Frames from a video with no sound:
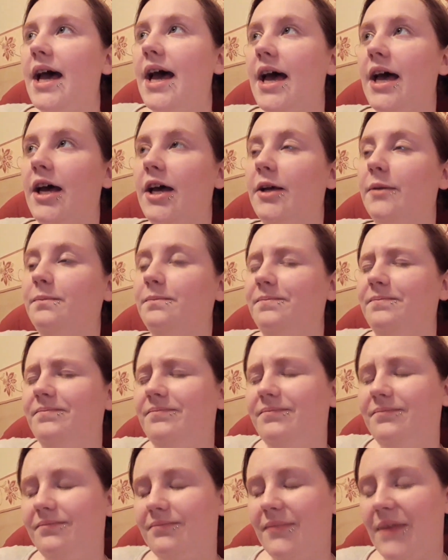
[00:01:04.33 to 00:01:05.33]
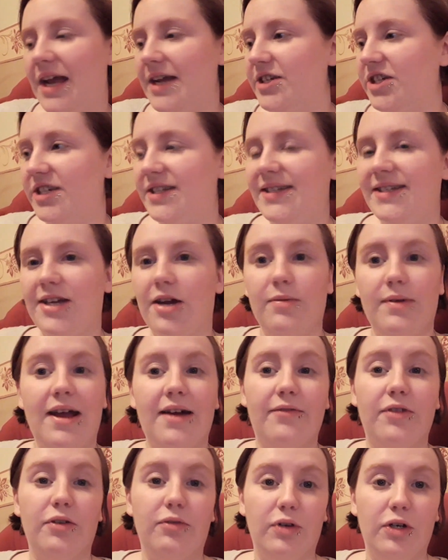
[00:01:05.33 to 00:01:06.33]
I just don't
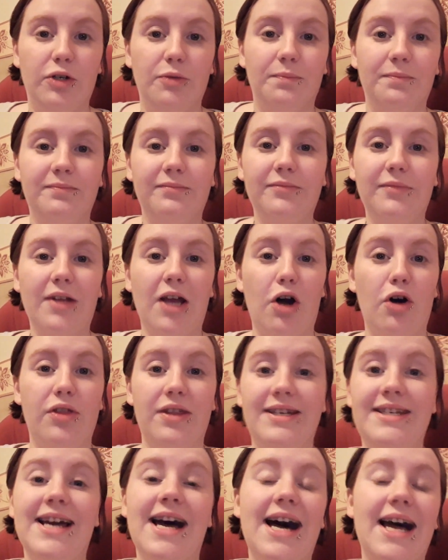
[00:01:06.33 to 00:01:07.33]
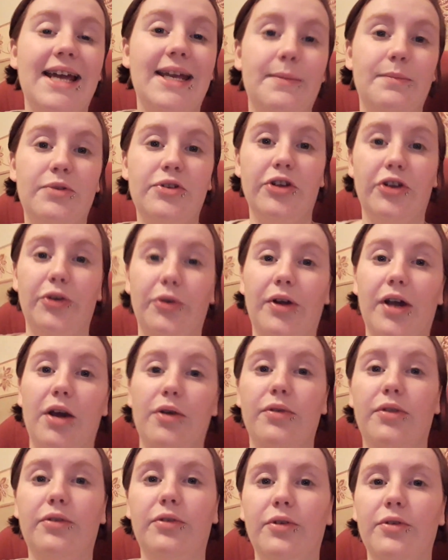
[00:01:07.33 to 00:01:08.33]
have the room or the time to
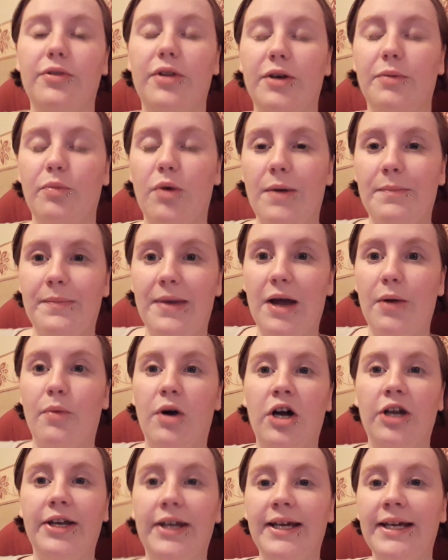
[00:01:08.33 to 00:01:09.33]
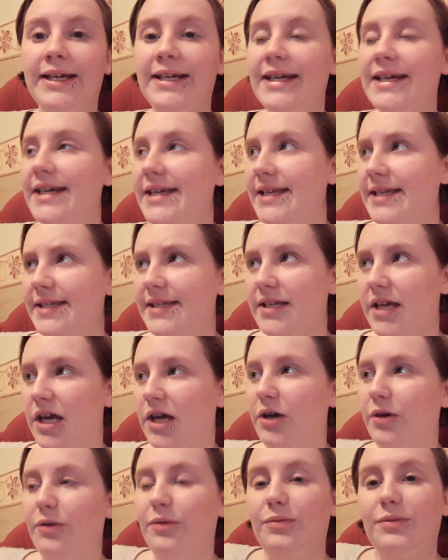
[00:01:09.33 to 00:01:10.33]
go through them one by one.
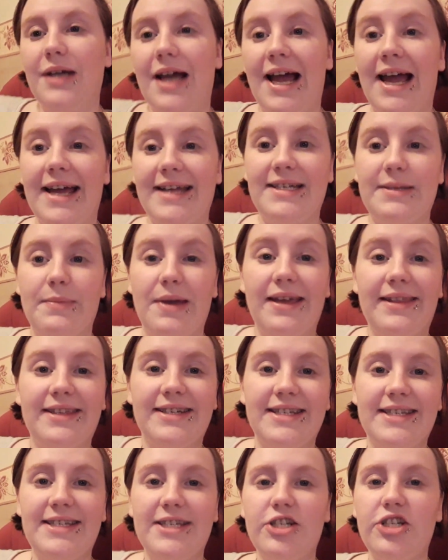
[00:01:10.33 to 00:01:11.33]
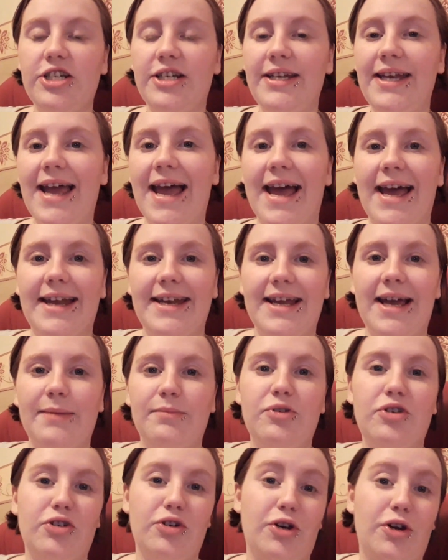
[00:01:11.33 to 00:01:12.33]
So I had to make the decision, and I'm
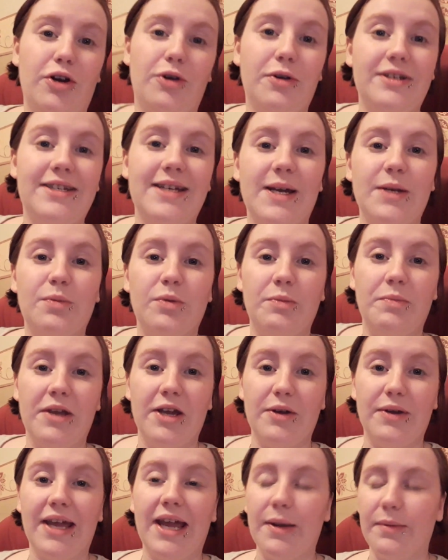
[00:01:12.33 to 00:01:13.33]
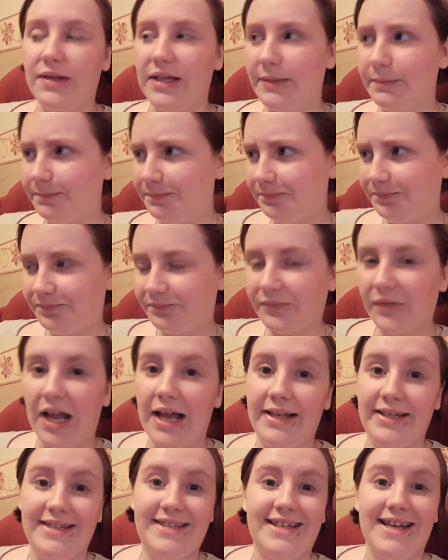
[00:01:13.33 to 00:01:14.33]
sure Dad would be okay with it.
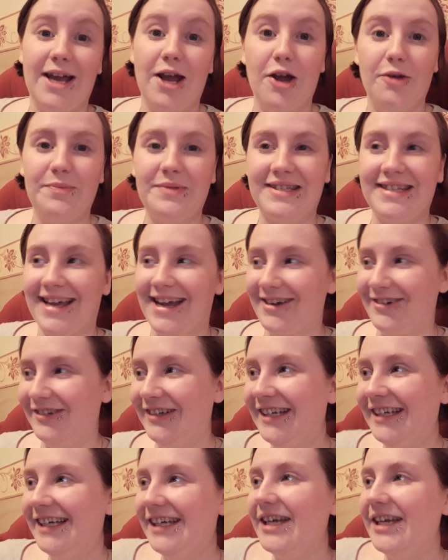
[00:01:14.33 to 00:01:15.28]
At least I hope so.